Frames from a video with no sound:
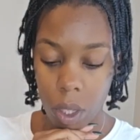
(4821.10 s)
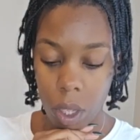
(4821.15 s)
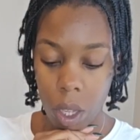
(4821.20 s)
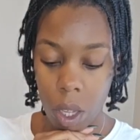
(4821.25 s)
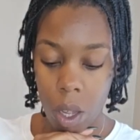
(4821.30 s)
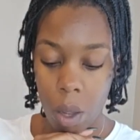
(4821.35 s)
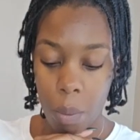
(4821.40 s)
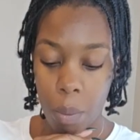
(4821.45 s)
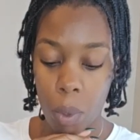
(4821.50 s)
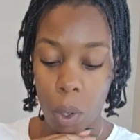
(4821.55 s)

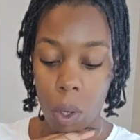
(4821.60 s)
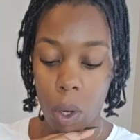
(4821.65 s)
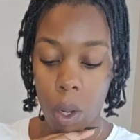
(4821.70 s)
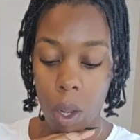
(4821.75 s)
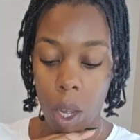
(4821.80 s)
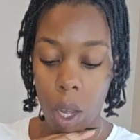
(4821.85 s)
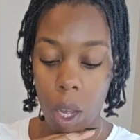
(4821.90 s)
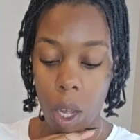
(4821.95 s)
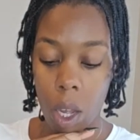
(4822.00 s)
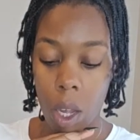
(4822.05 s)

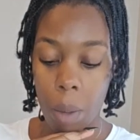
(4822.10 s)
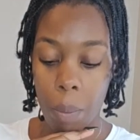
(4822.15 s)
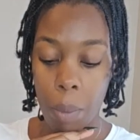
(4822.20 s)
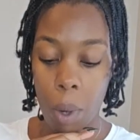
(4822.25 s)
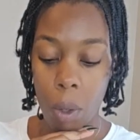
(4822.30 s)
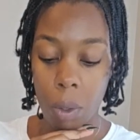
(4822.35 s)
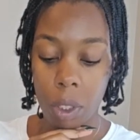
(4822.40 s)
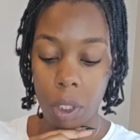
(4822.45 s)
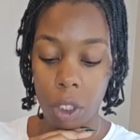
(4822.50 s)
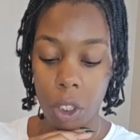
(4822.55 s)

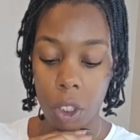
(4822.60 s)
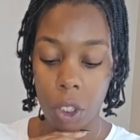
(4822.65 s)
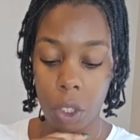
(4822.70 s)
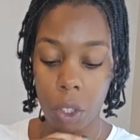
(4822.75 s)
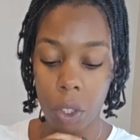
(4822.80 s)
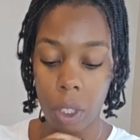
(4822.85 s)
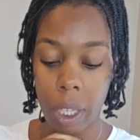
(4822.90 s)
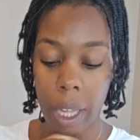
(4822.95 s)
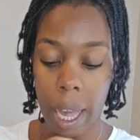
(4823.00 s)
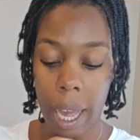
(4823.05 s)
Most
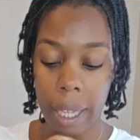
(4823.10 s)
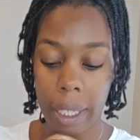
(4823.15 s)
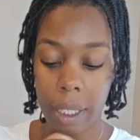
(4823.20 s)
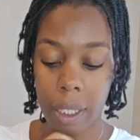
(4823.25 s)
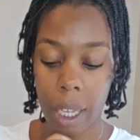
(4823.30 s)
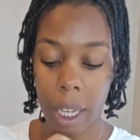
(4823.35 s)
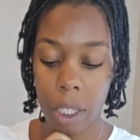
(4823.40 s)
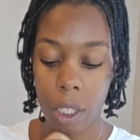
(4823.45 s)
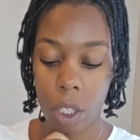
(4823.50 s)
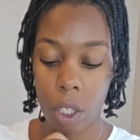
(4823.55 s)
assuredly, I
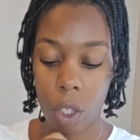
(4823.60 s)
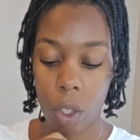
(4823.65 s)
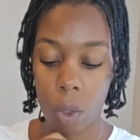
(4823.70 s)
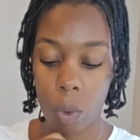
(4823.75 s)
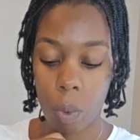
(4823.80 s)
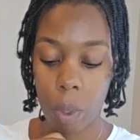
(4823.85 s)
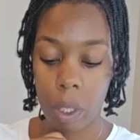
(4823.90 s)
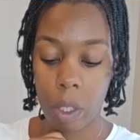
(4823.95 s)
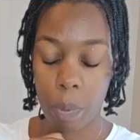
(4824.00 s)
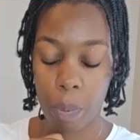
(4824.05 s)
say to you,
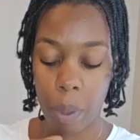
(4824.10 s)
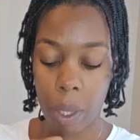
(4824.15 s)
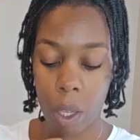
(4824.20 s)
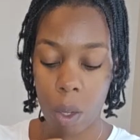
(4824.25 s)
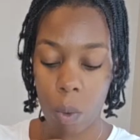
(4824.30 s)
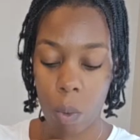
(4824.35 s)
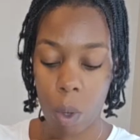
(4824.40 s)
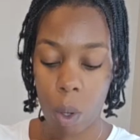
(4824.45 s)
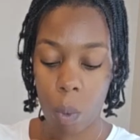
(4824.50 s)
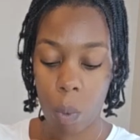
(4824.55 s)
we
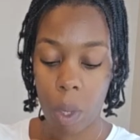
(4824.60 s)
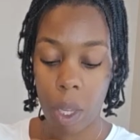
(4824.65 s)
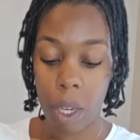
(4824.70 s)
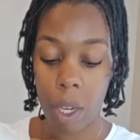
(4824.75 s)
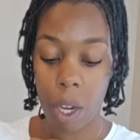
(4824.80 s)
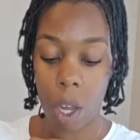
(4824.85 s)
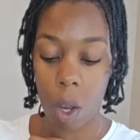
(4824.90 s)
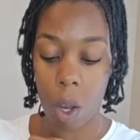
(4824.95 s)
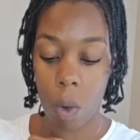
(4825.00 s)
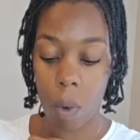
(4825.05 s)
speak what we know